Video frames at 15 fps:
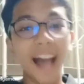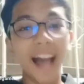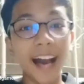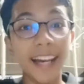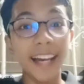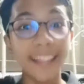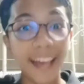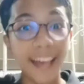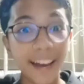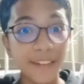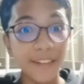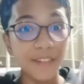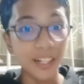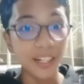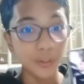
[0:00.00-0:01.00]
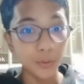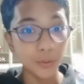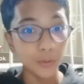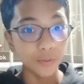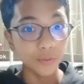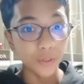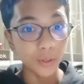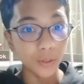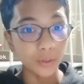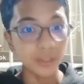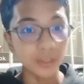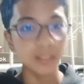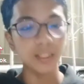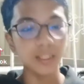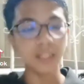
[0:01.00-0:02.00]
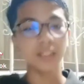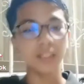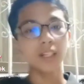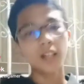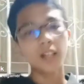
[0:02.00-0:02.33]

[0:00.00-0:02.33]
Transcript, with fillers: I have a new phone. Yes,